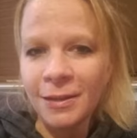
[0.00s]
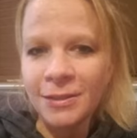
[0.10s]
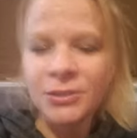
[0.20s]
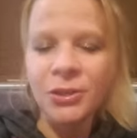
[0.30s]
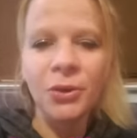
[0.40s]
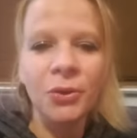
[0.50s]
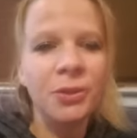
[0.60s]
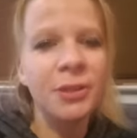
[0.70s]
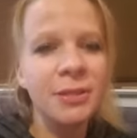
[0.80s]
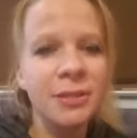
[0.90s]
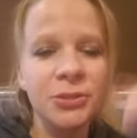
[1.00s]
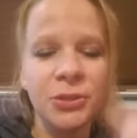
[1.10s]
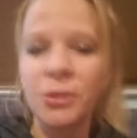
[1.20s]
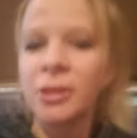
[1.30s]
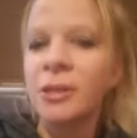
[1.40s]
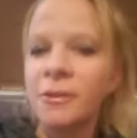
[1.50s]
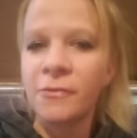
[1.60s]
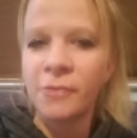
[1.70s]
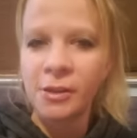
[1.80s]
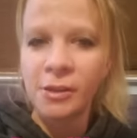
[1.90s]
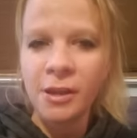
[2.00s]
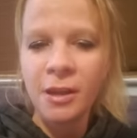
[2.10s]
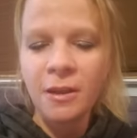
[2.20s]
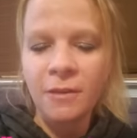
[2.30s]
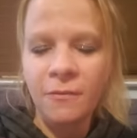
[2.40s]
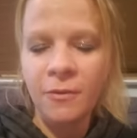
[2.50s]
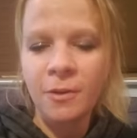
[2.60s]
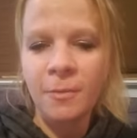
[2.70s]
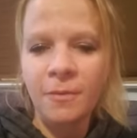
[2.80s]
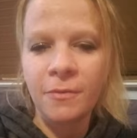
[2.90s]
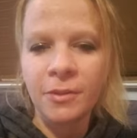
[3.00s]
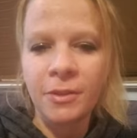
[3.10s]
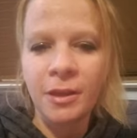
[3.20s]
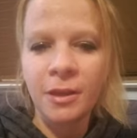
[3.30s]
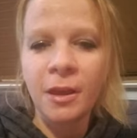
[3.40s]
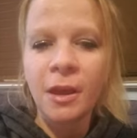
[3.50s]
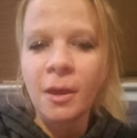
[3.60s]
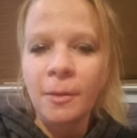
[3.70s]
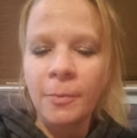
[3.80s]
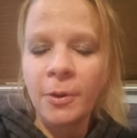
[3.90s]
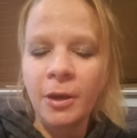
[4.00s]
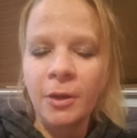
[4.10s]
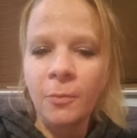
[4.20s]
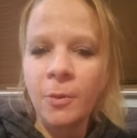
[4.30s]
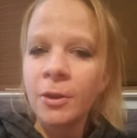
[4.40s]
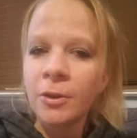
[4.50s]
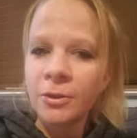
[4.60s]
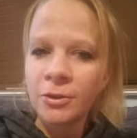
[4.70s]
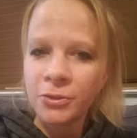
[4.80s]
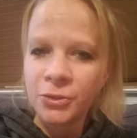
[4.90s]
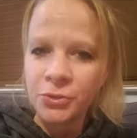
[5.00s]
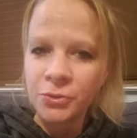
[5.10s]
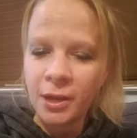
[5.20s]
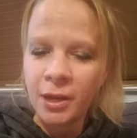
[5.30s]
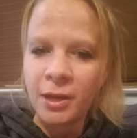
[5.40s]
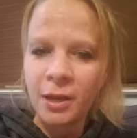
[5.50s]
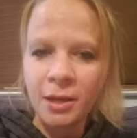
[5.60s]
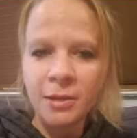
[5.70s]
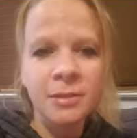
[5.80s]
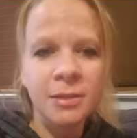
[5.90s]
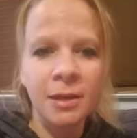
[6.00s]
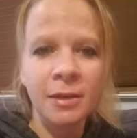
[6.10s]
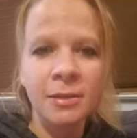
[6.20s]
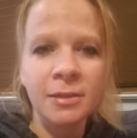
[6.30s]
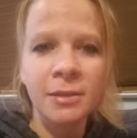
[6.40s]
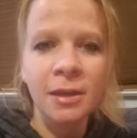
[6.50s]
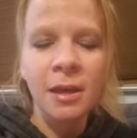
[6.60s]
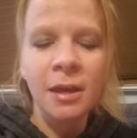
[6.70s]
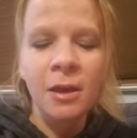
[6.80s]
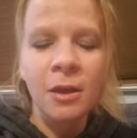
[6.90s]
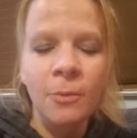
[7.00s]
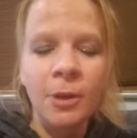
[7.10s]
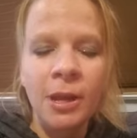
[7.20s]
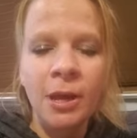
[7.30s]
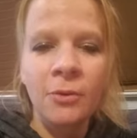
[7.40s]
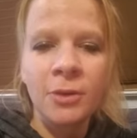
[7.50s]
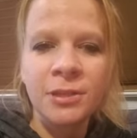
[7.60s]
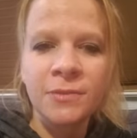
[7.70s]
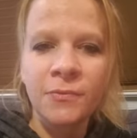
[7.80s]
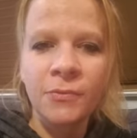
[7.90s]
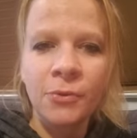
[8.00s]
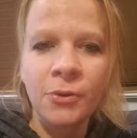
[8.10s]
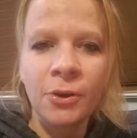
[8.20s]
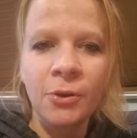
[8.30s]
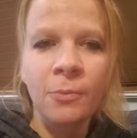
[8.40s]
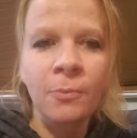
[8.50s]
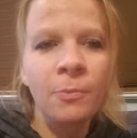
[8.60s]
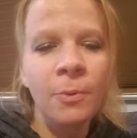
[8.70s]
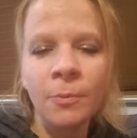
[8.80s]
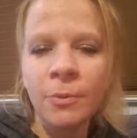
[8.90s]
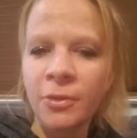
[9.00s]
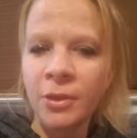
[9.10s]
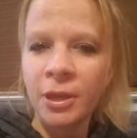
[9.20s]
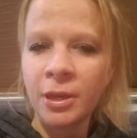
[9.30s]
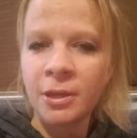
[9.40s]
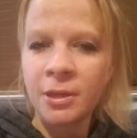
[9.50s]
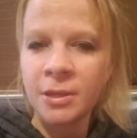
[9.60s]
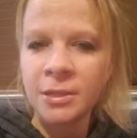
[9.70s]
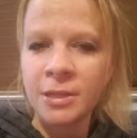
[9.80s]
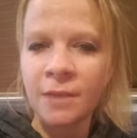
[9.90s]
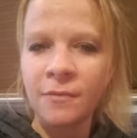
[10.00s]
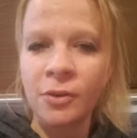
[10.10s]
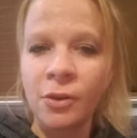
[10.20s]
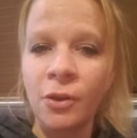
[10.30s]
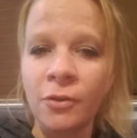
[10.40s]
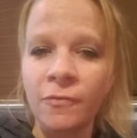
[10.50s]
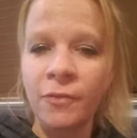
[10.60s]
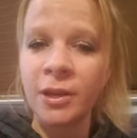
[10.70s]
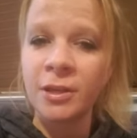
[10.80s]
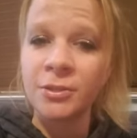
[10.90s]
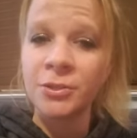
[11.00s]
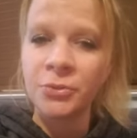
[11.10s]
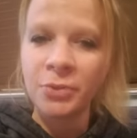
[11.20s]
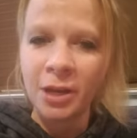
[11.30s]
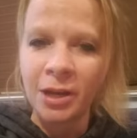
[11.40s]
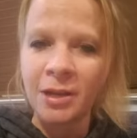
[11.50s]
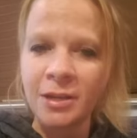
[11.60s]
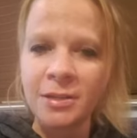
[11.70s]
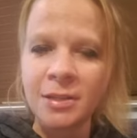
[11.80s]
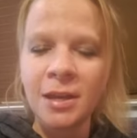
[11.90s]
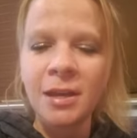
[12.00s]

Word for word: guys, so this is totally different from everything, but we are going to do a contest. Right now it's for what we're thinking is having our fans, you guys,